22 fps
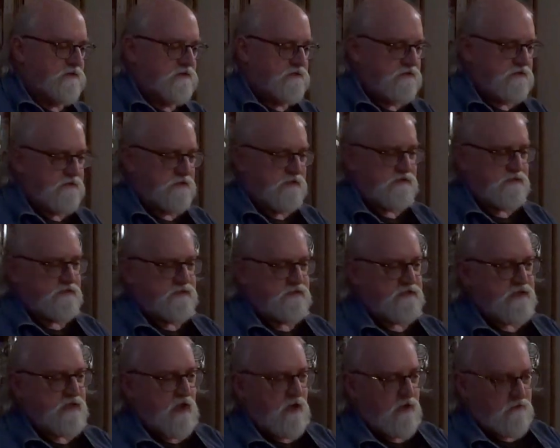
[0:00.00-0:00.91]
is this is
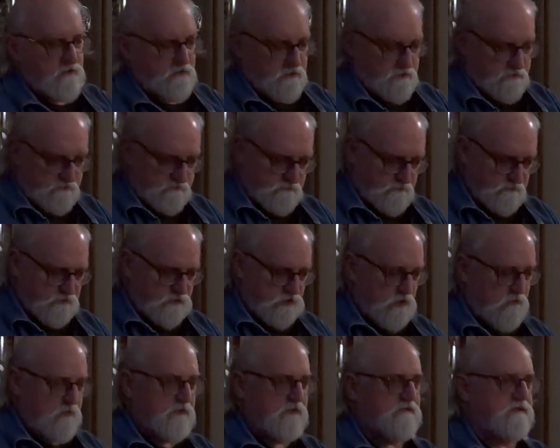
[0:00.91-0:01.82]
the other
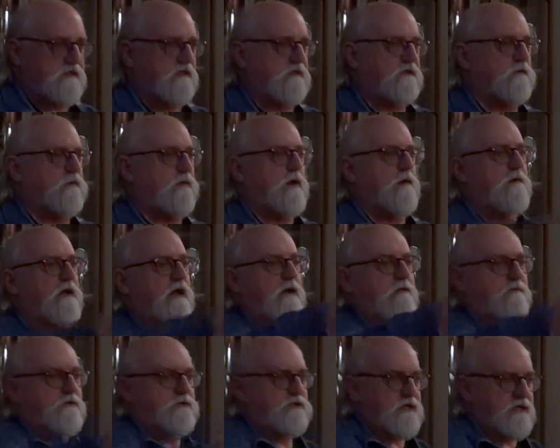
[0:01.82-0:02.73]
Sherman set the
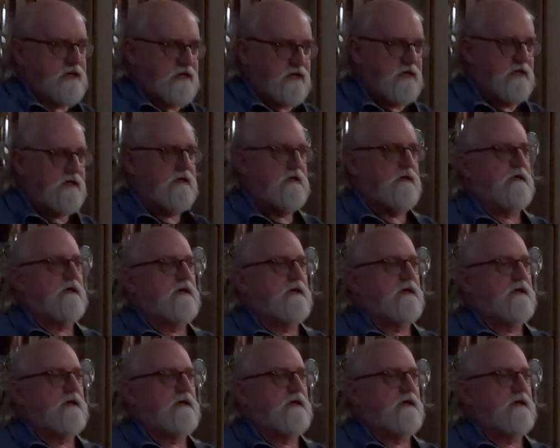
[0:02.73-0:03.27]
Wayback Machine oh,